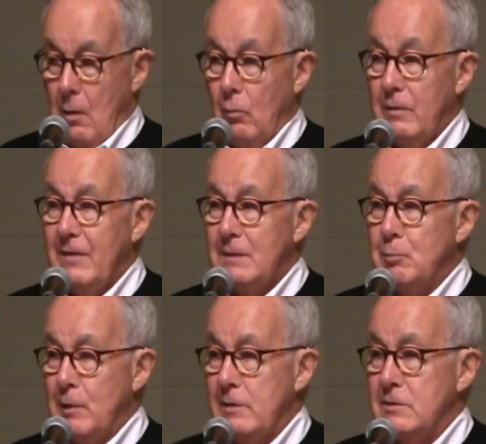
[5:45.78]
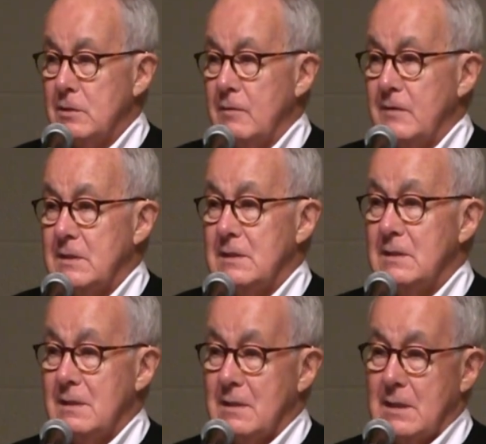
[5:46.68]
We've had prayer
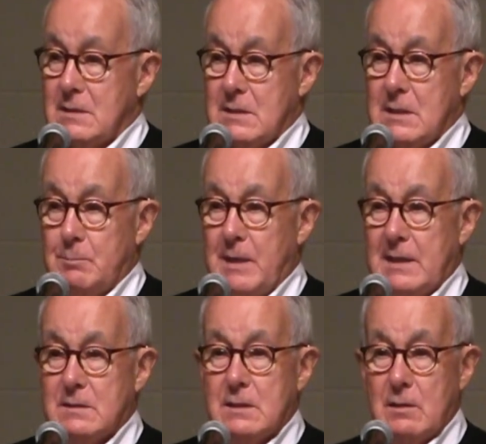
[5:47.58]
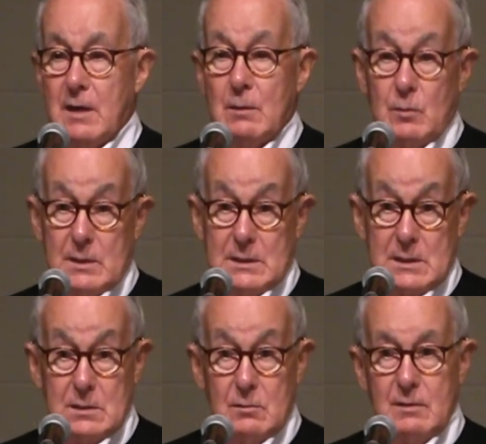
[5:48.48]
services this past year and will
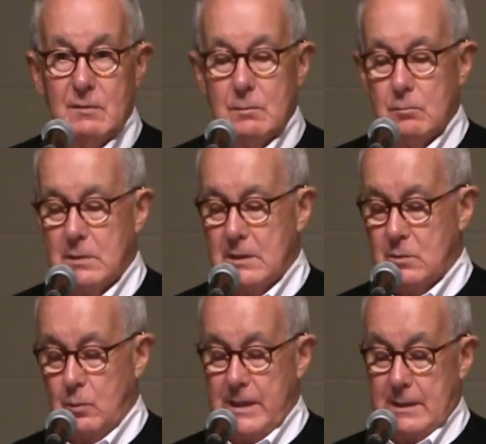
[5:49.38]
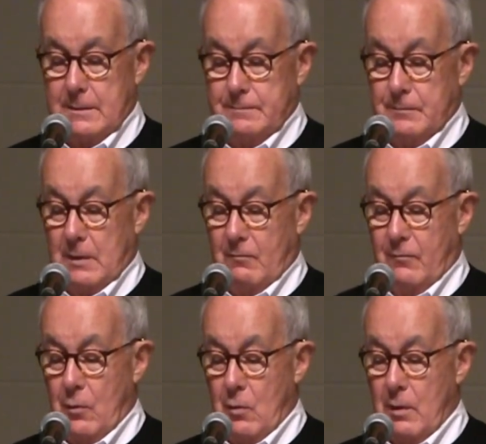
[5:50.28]
continue even this week
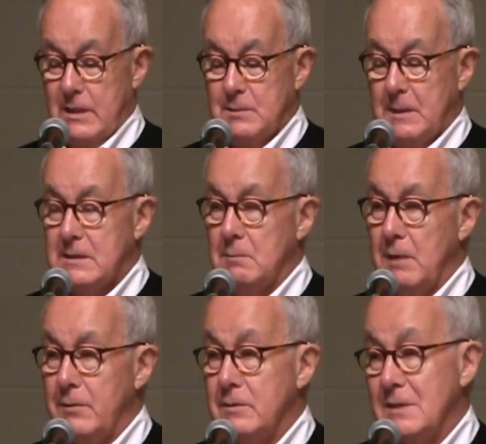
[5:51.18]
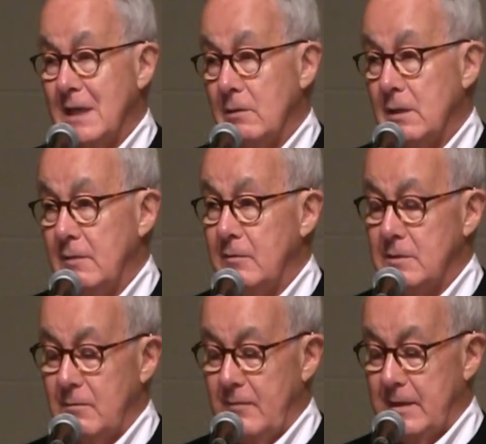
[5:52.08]
for expectant mothers,
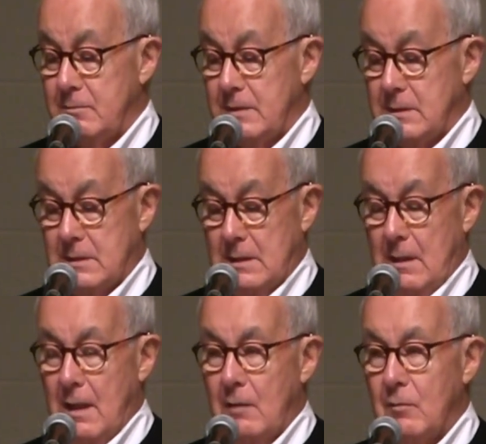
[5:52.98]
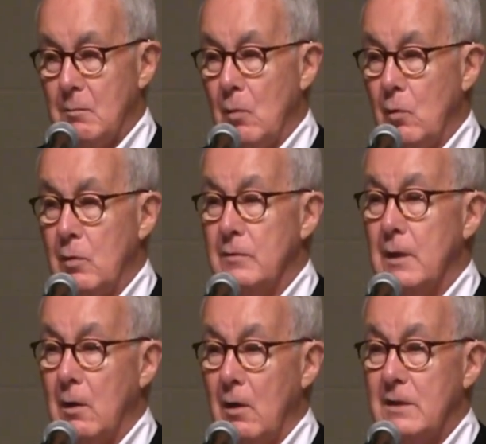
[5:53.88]
caregivers, and veterans. And we mourn
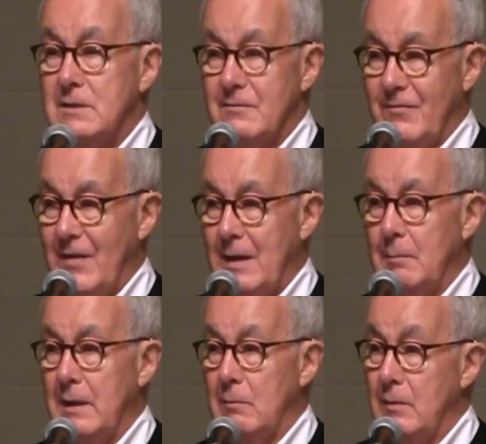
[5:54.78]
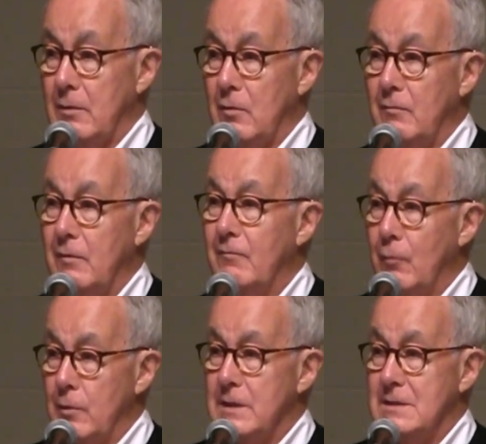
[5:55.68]
the loss of family with over
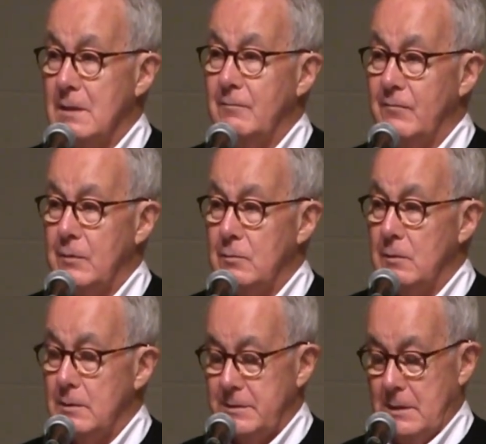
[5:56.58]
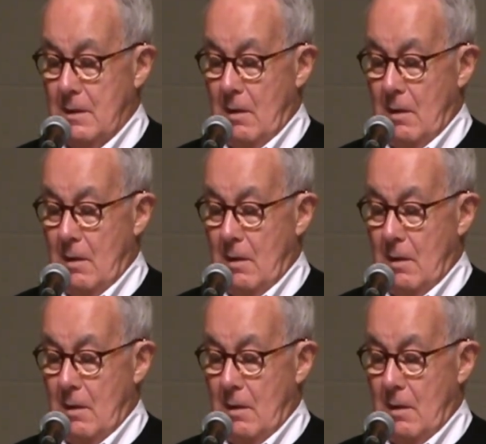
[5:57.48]
40-some funerals.